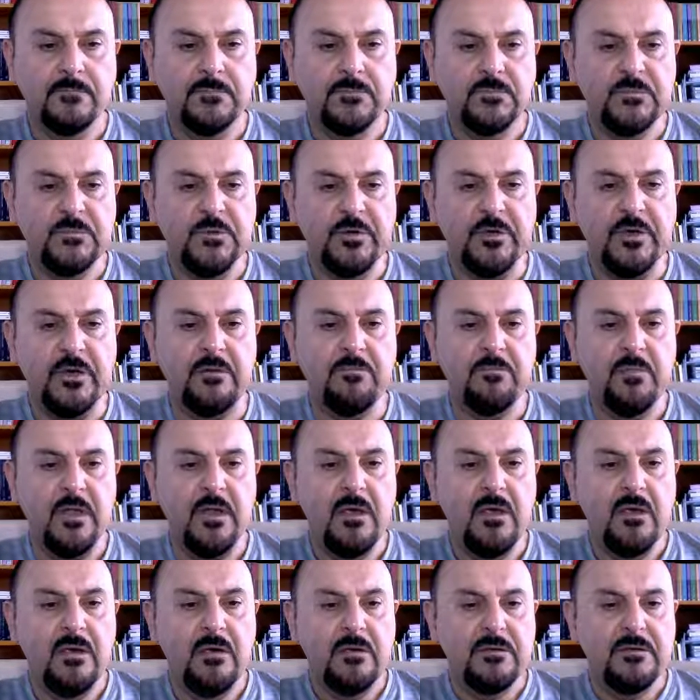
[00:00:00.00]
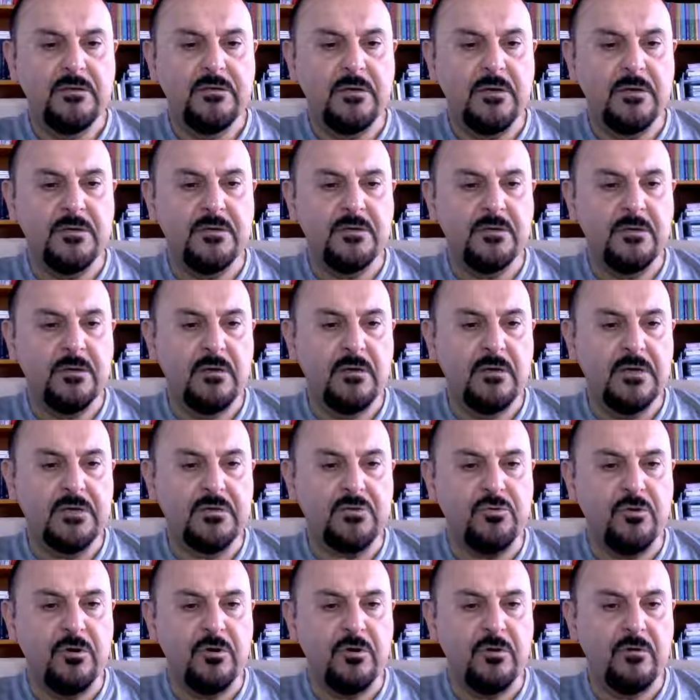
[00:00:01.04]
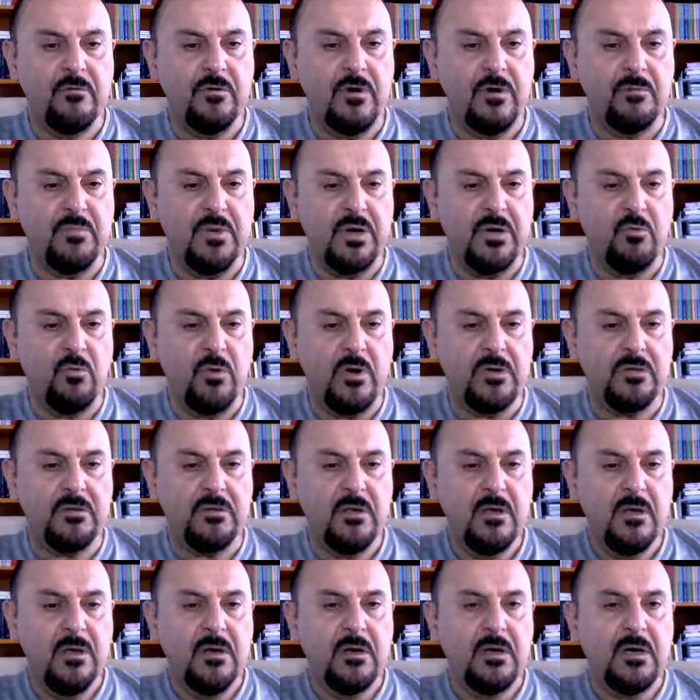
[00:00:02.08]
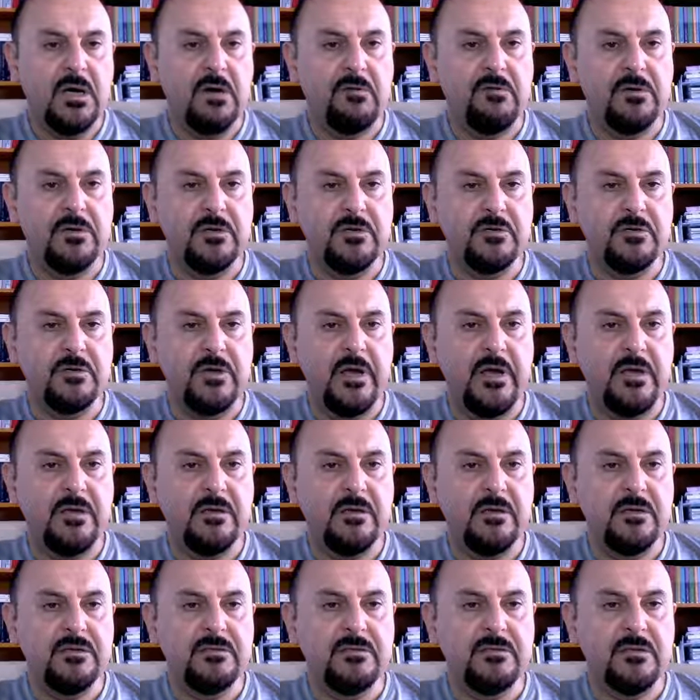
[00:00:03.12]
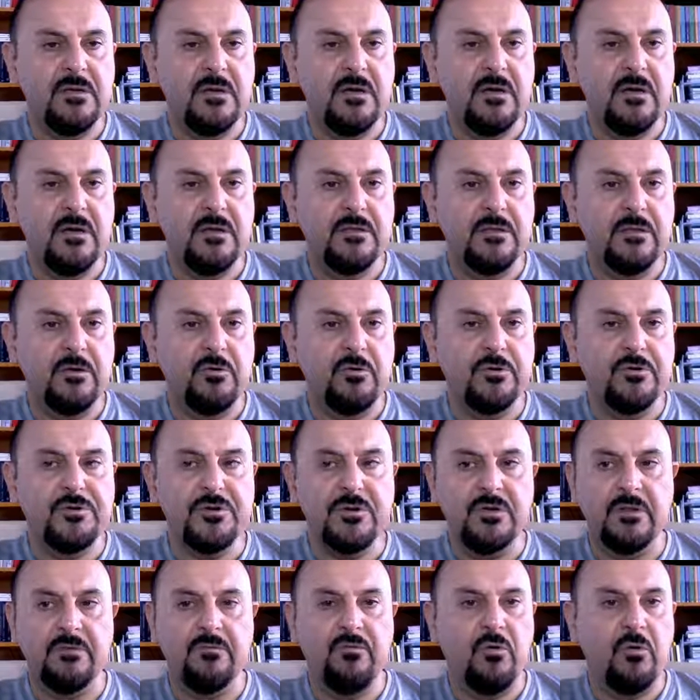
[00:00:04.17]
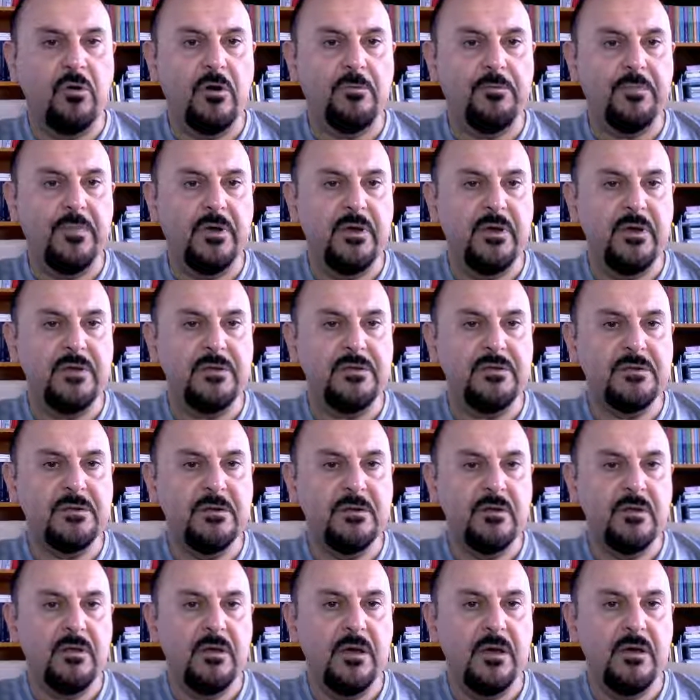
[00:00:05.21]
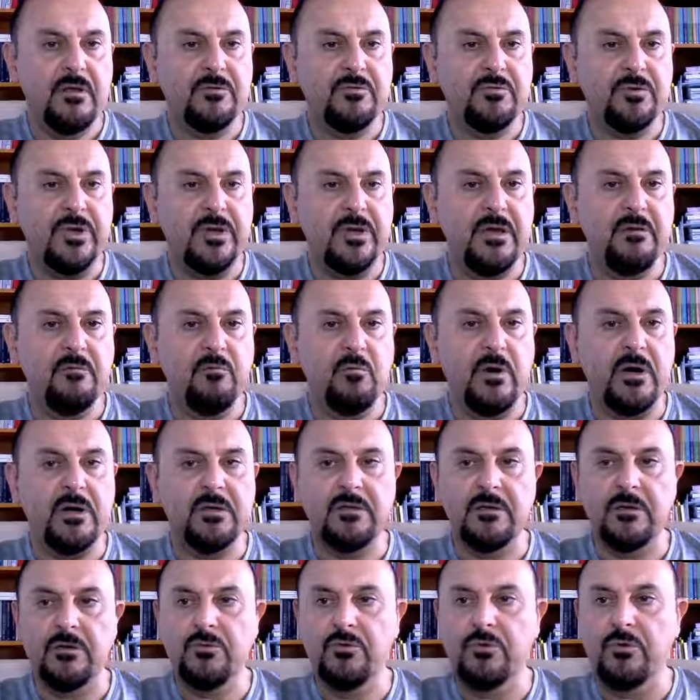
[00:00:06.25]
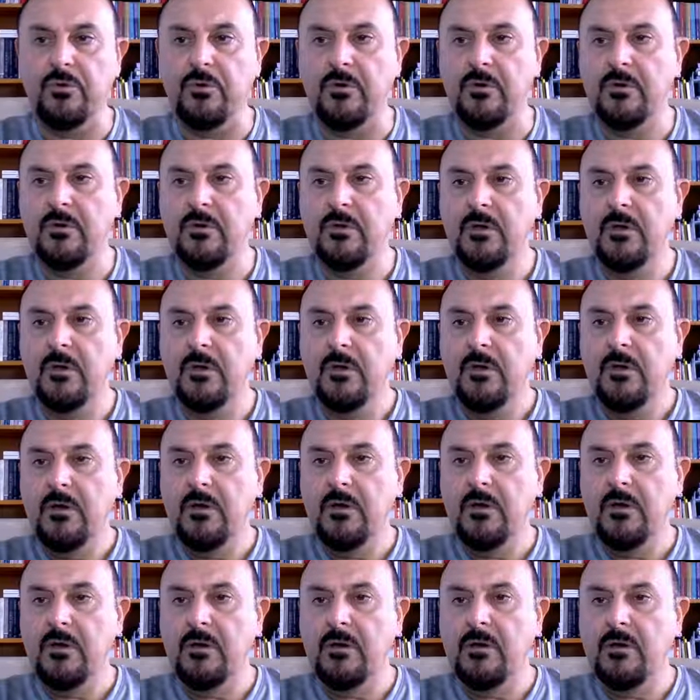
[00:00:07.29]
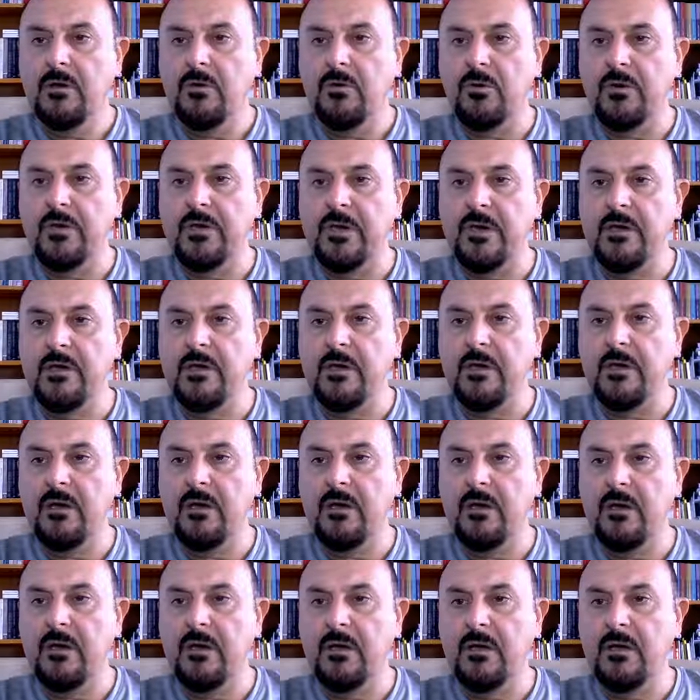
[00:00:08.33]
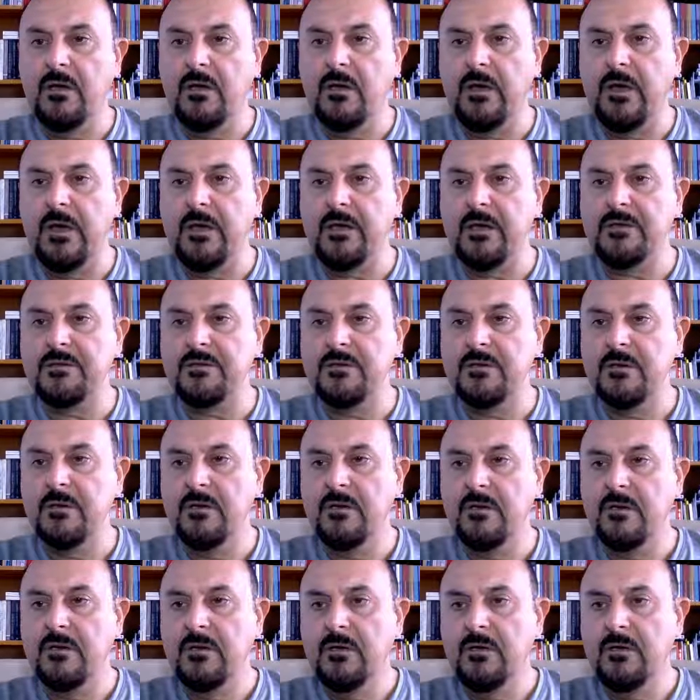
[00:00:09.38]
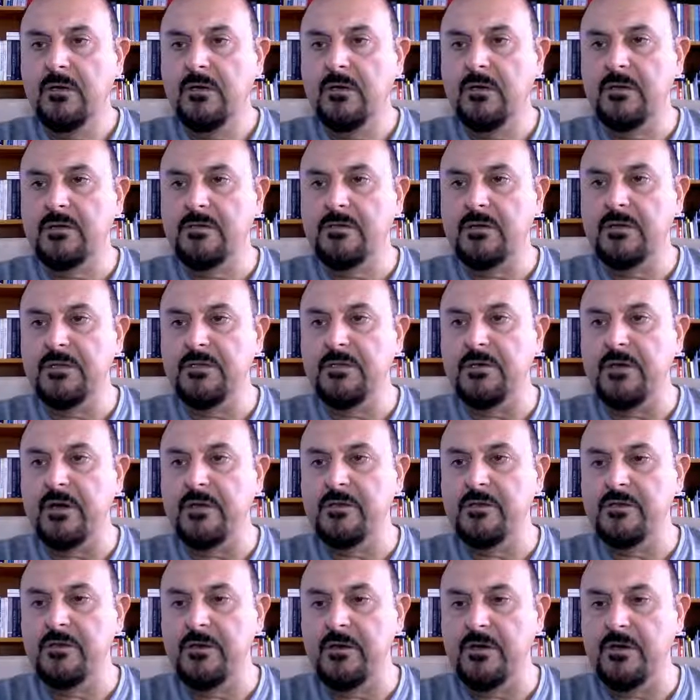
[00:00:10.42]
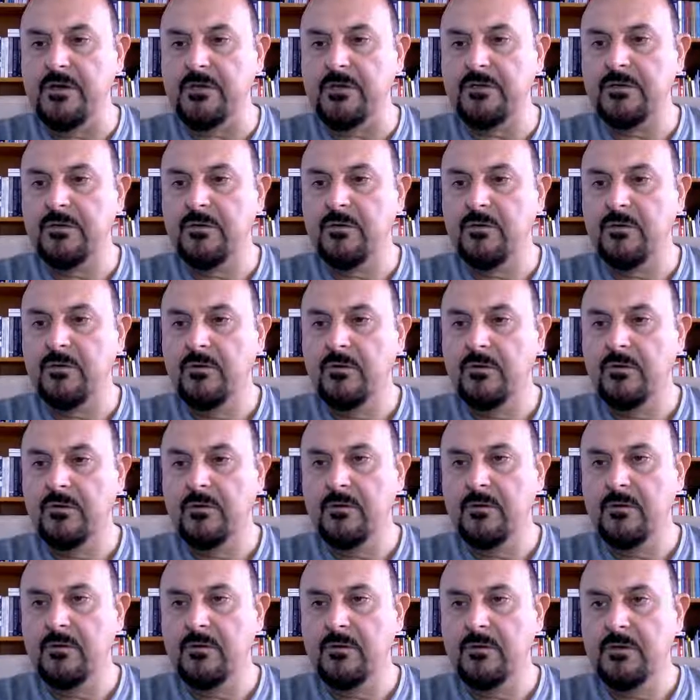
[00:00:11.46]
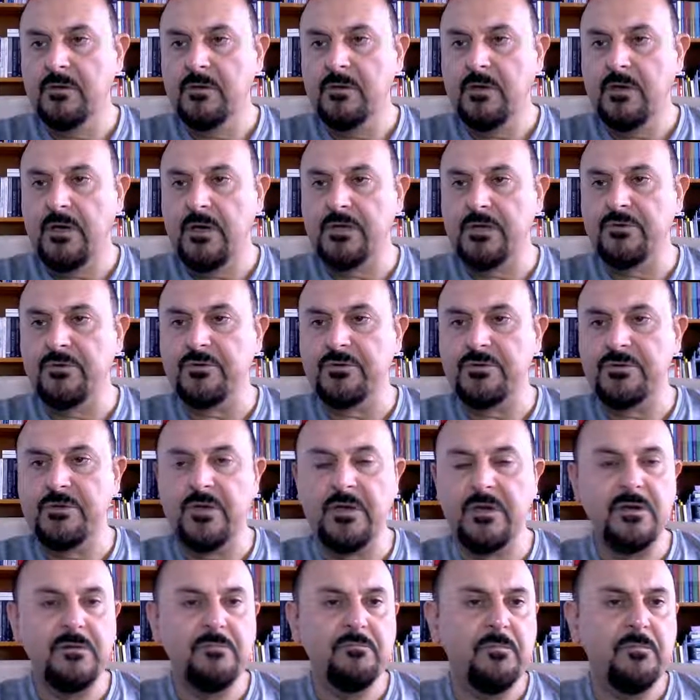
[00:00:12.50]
Okay, just let's go one by one. Our array is the original form is 3, 1, 2. Okay, x is indicated here, as you see,